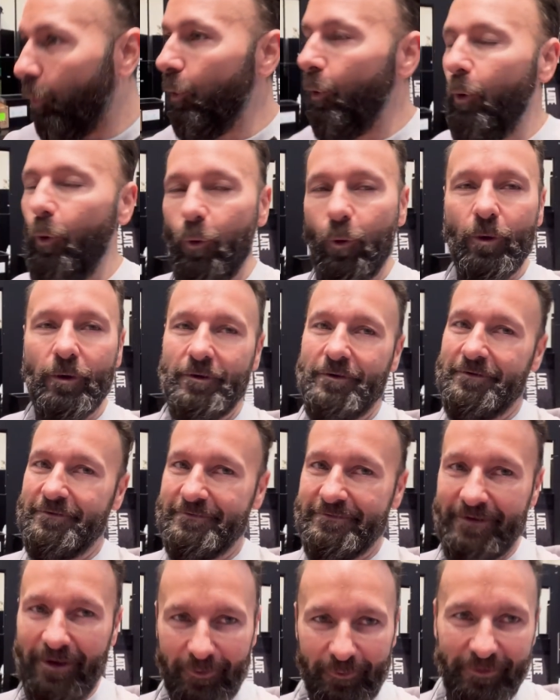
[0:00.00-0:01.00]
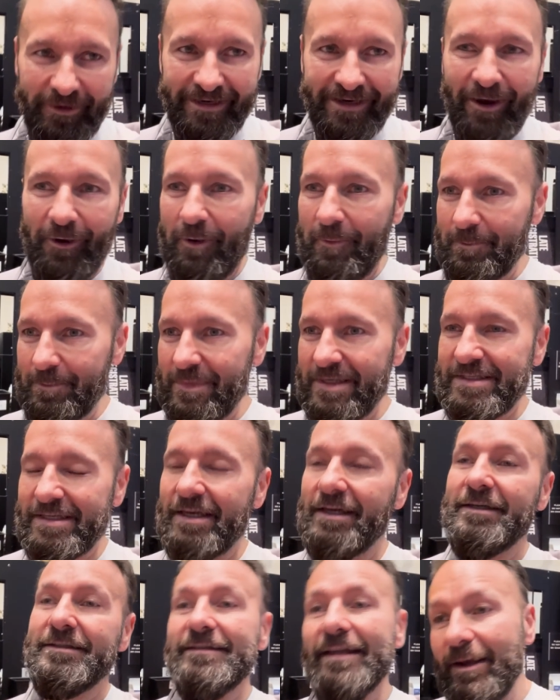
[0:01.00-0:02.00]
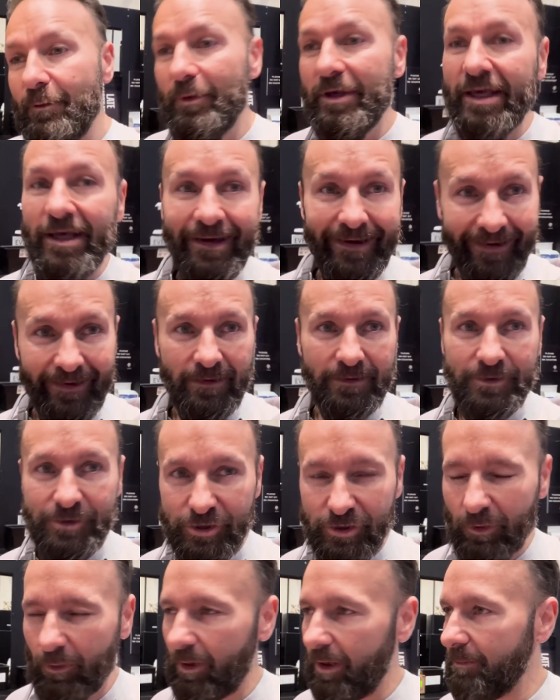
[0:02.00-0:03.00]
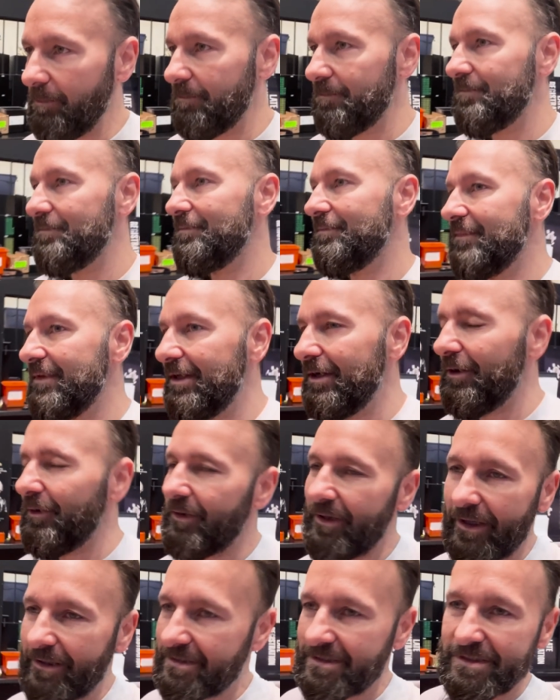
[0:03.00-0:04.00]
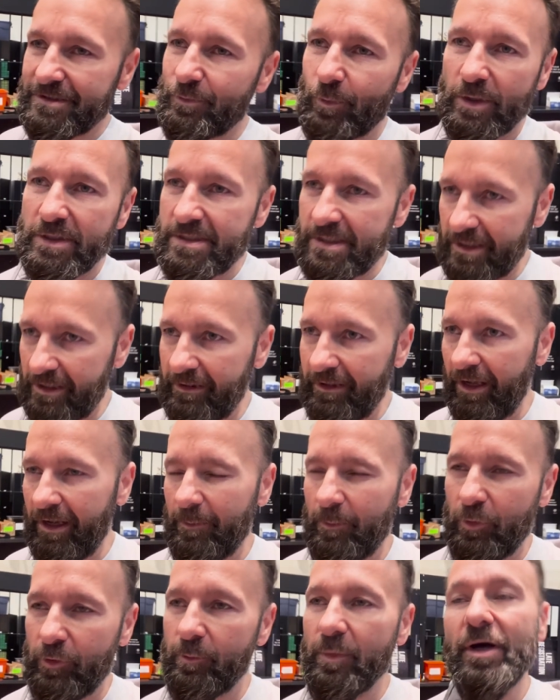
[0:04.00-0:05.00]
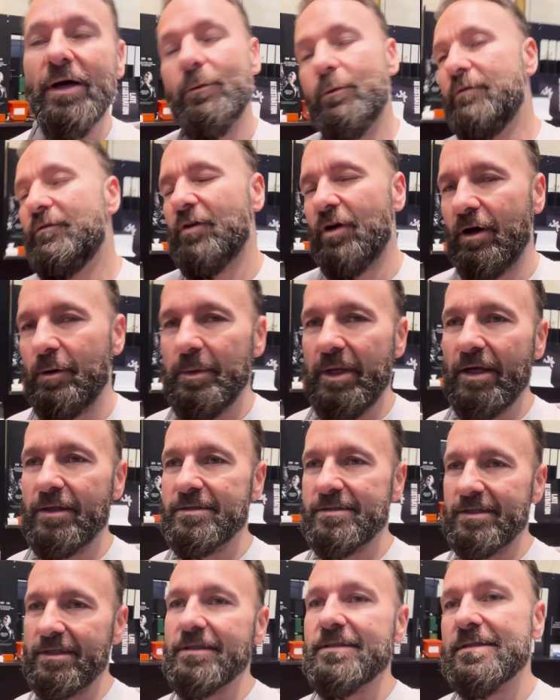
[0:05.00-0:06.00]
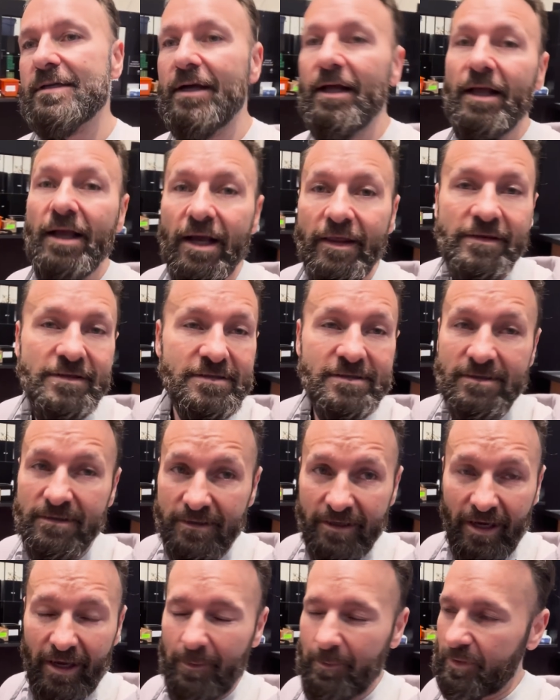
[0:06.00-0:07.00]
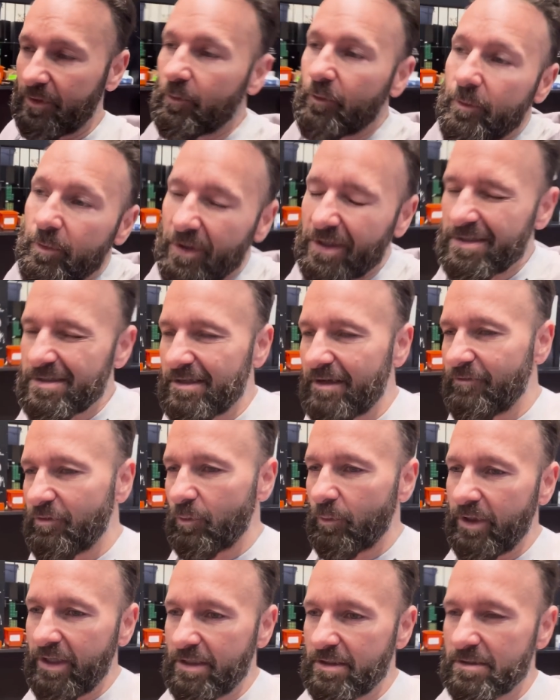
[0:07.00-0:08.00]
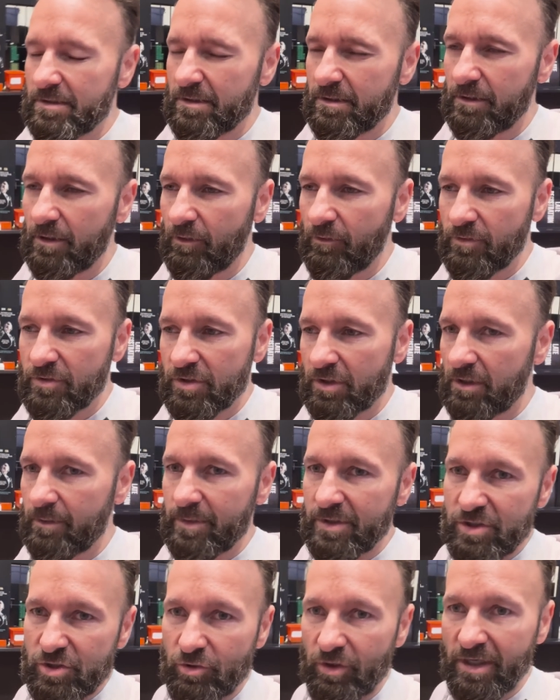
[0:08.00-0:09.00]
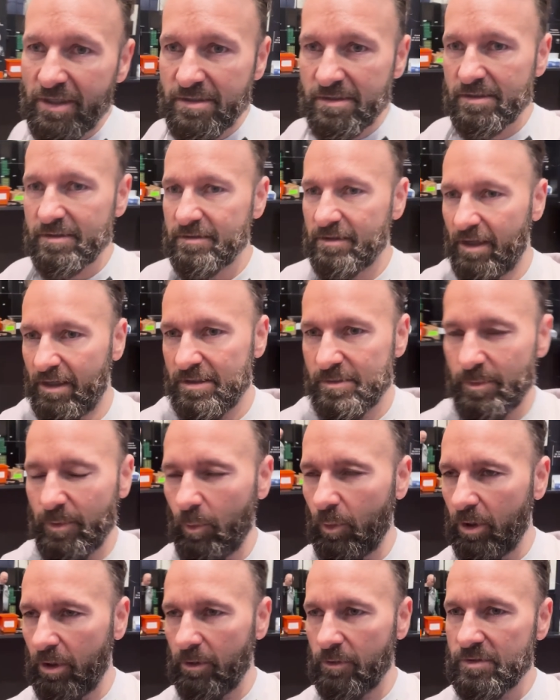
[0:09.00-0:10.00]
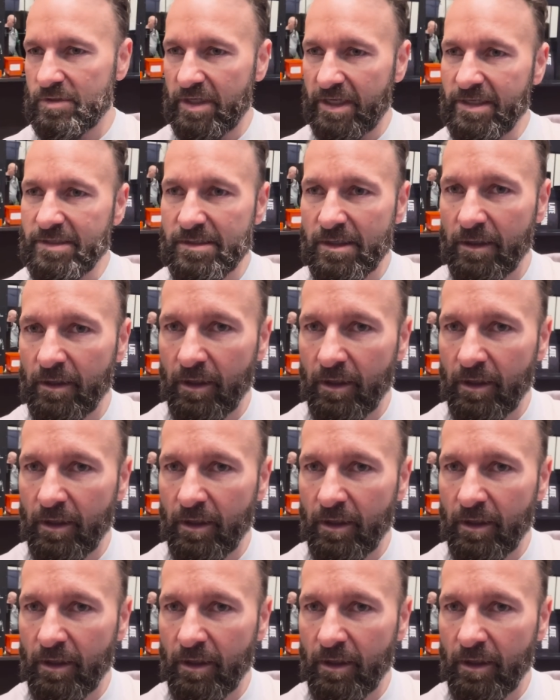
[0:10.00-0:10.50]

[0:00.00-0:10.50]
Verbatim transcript: whoo, not right now, I'm busy. Then we get Allen show up, you know, and I just wasn't in that mood. But we've calmed down since, and this is gonna happen. We play seven weeks, you know, there's gonna be stress, and today's been one of those days.